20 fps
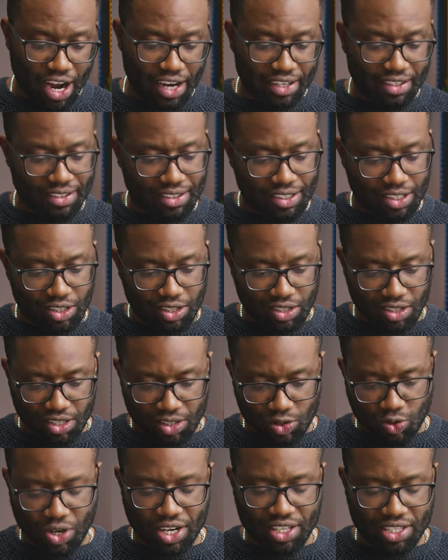at
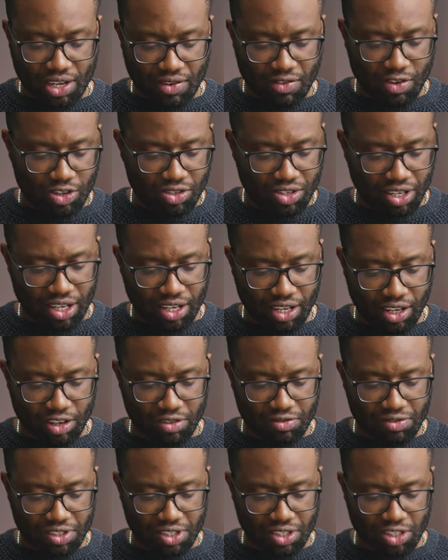2700
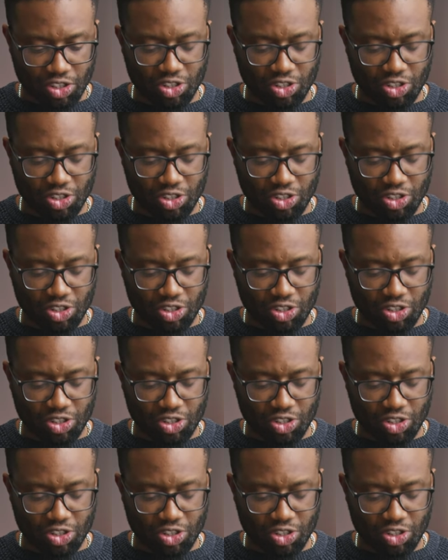Kelvin,